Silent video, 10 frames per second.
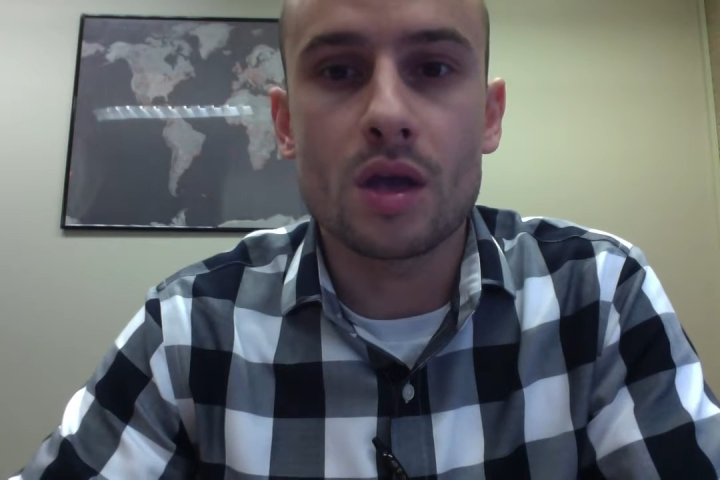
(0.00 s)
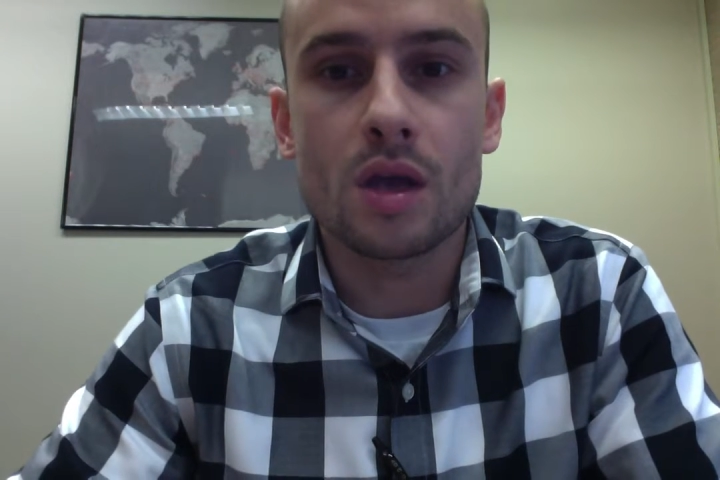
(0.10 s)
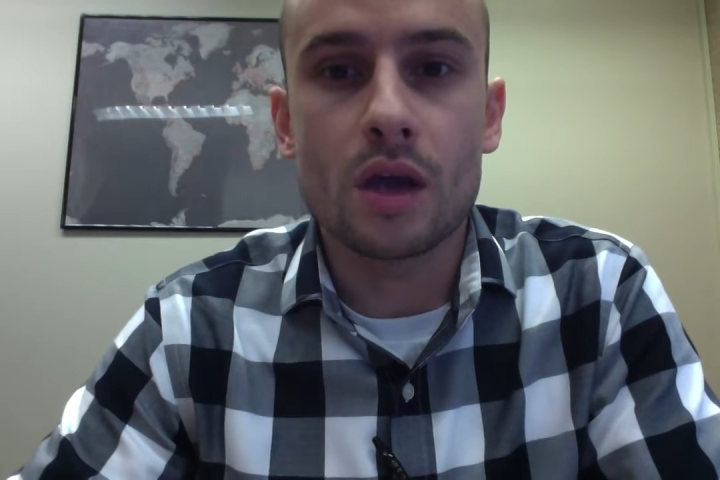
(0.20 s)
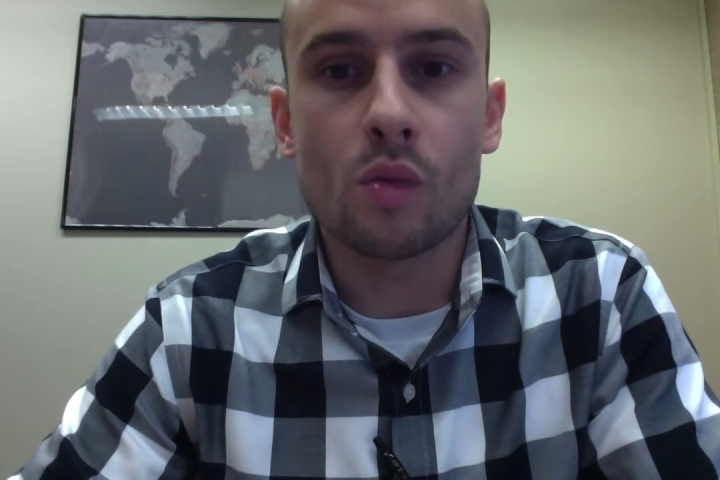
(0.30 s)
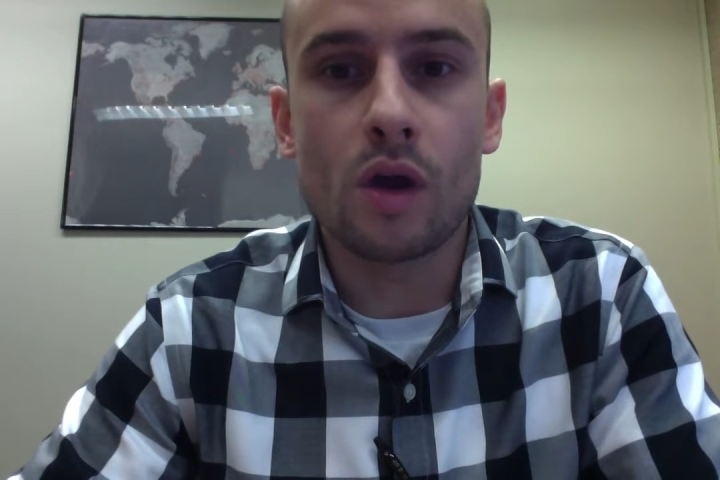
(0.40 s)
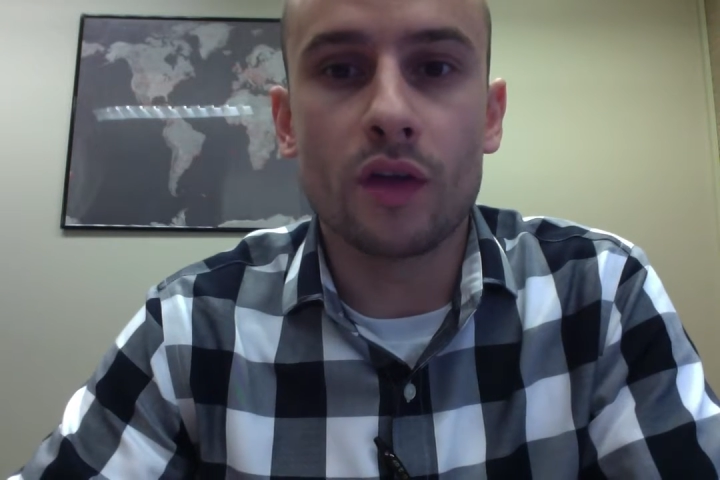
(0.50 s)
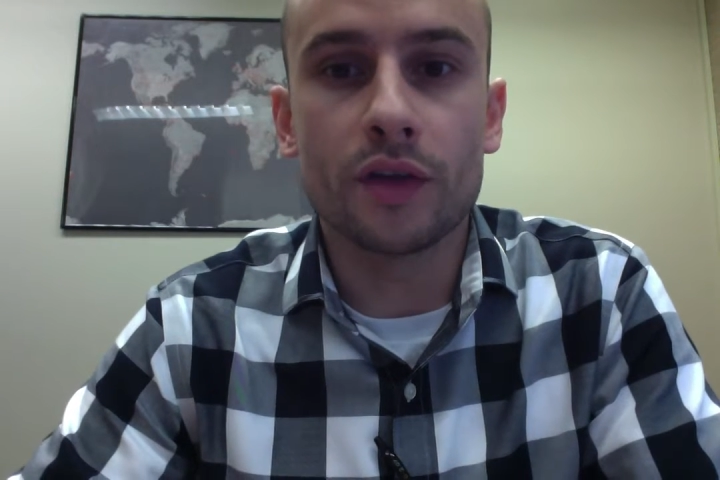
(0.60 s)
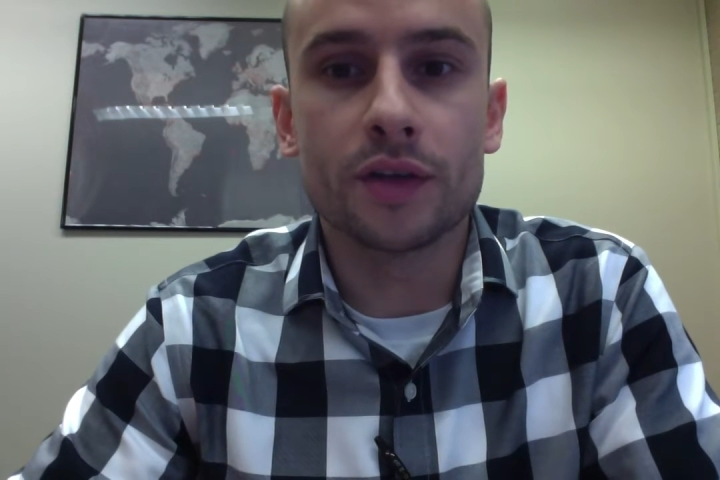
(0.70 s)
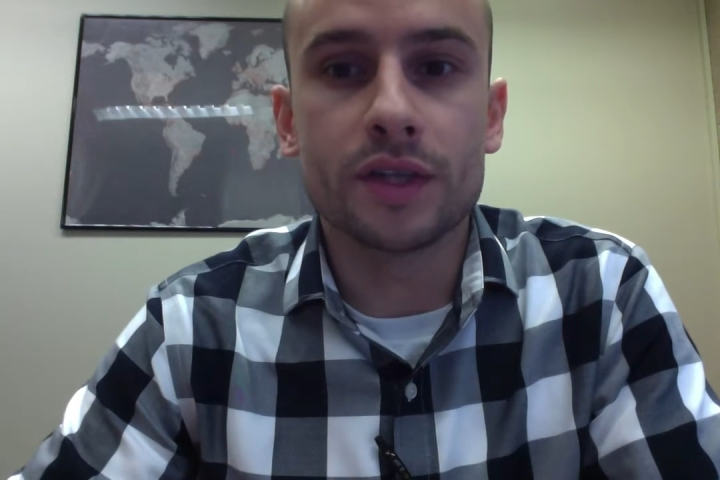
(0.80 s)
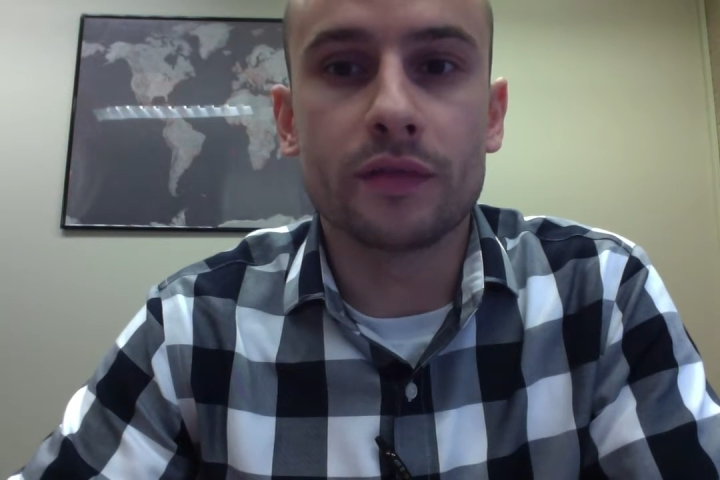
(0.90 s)
And while
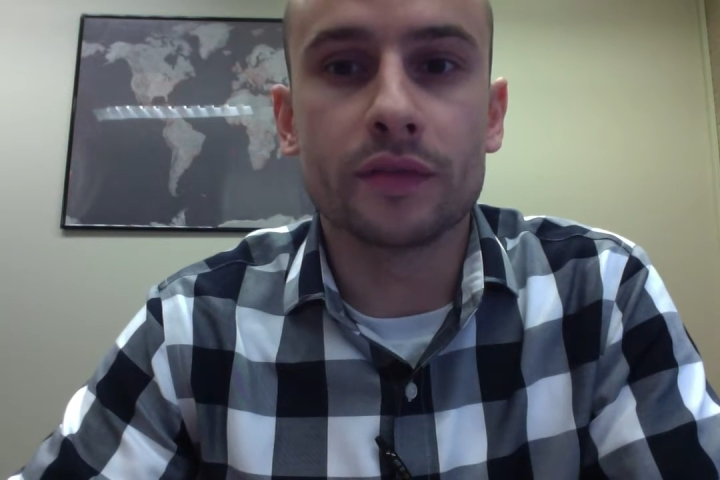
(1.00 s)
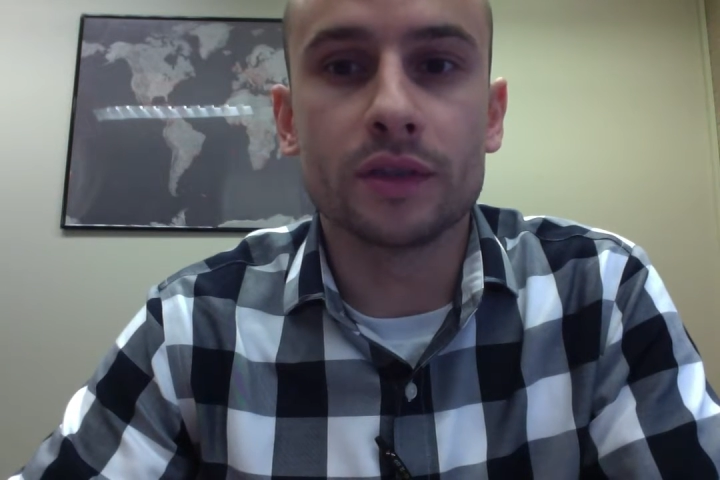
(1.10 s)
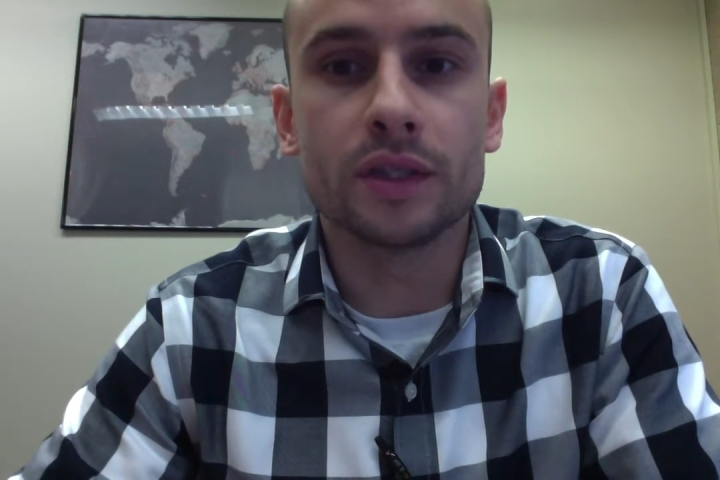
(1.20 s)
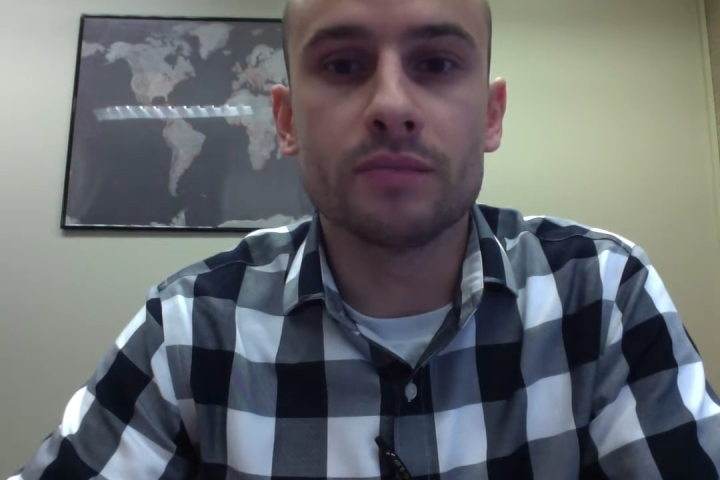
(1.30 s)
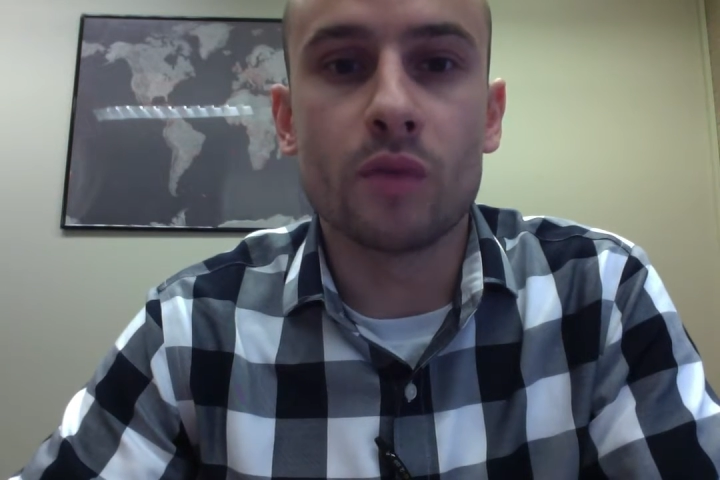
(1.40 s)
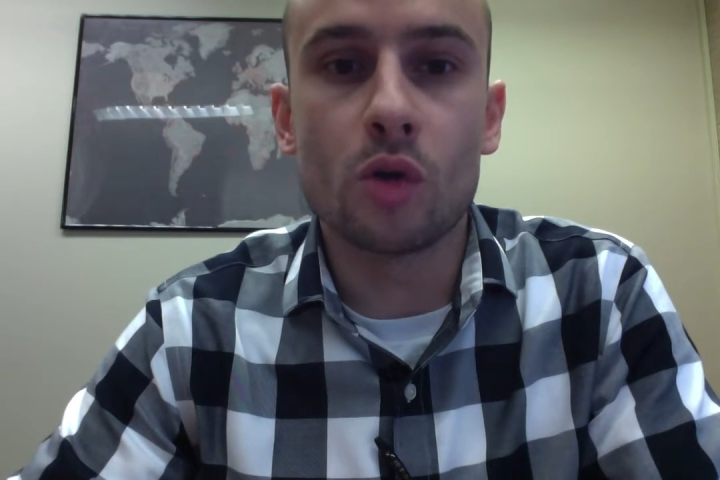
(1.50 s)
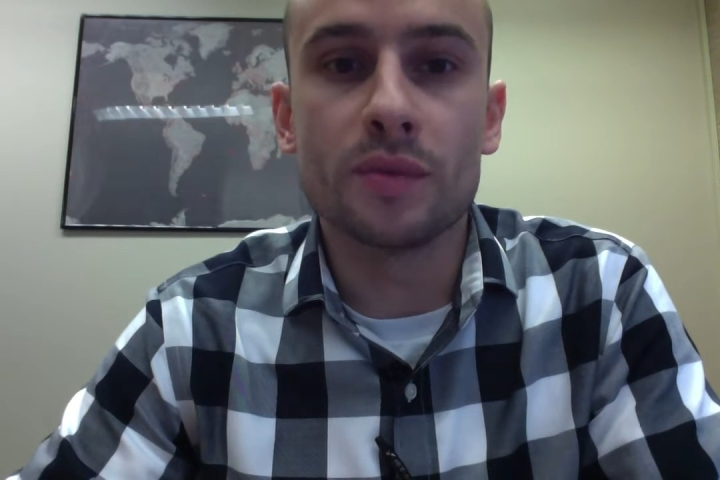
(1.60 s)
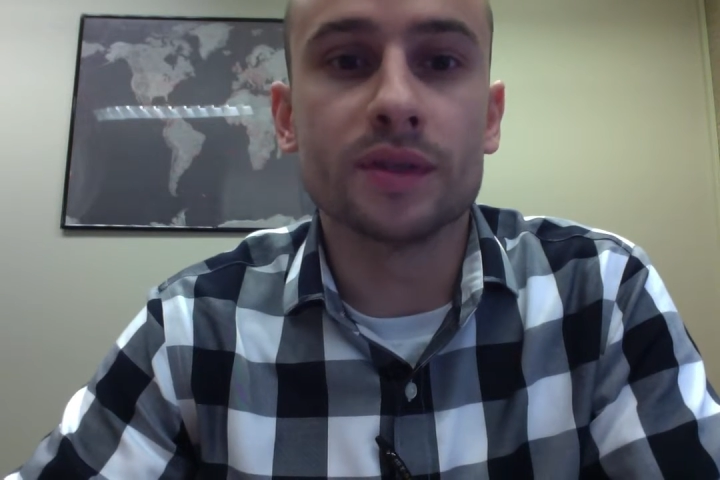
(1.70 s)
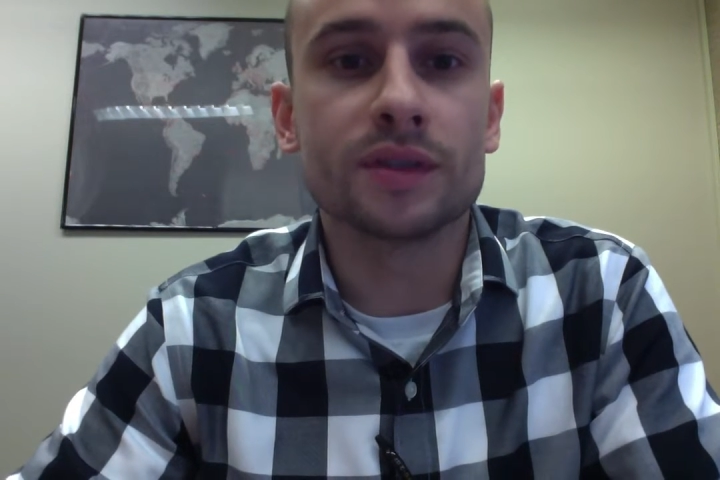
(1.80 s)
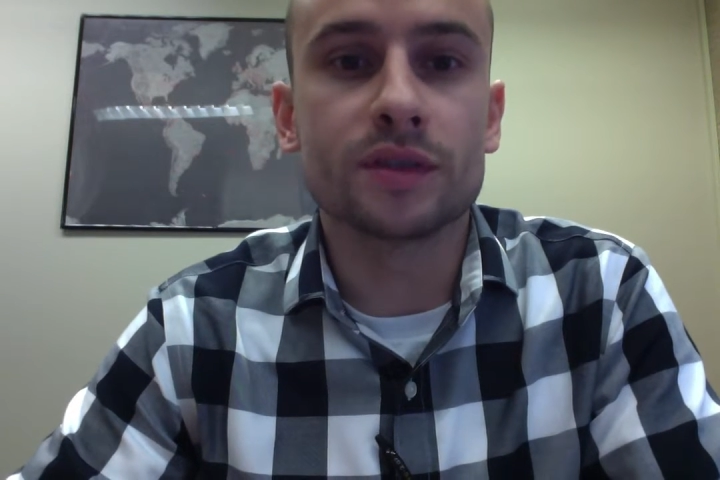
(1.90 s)
there are definitely
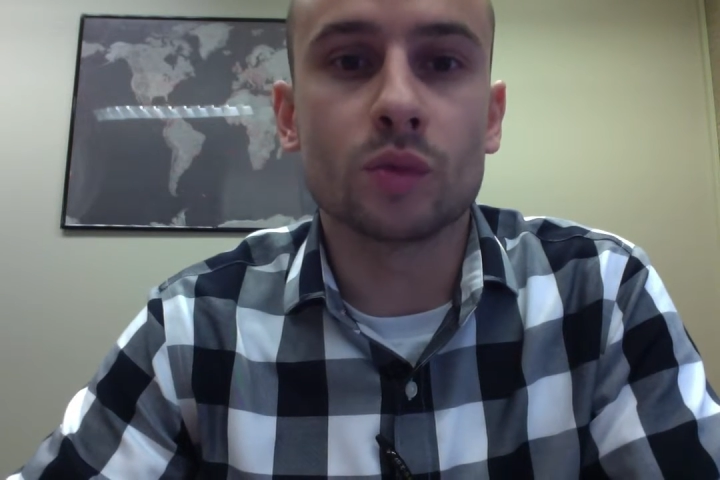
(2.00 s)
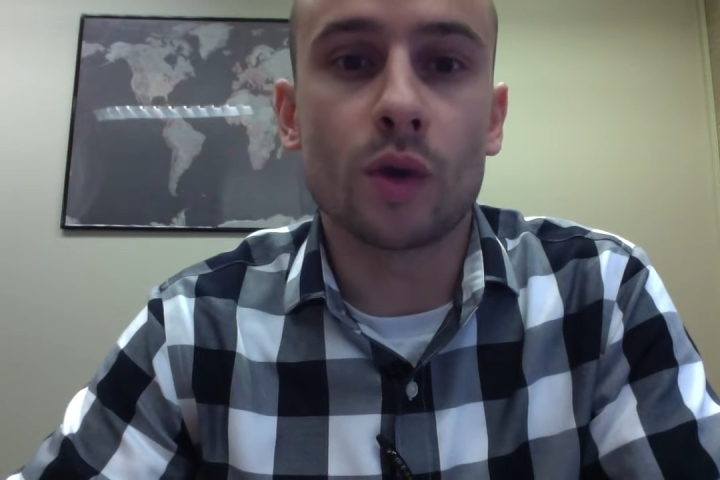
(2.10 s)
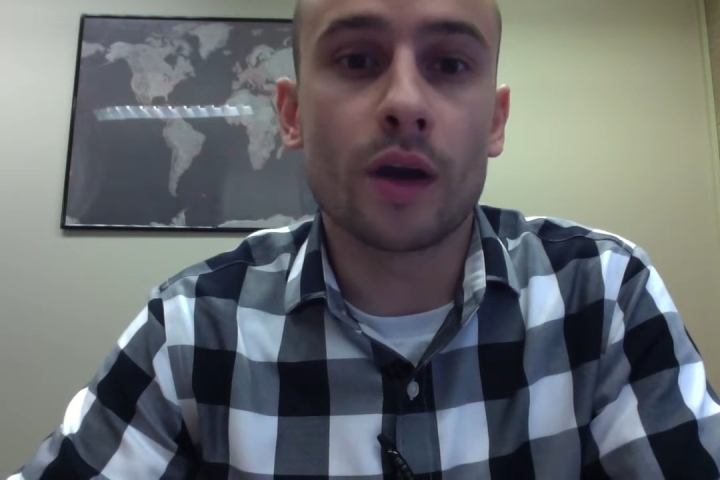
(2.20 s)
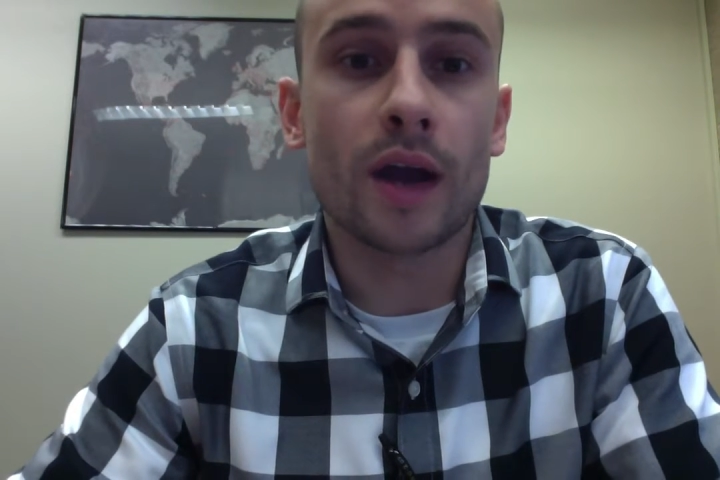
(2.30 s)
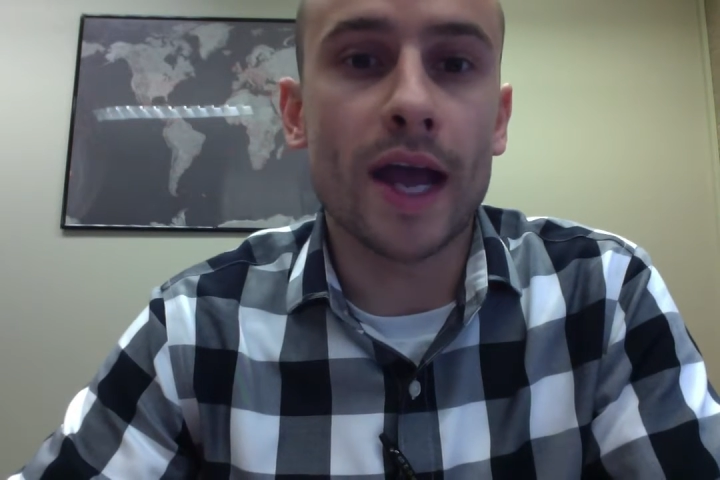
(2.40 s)
moments where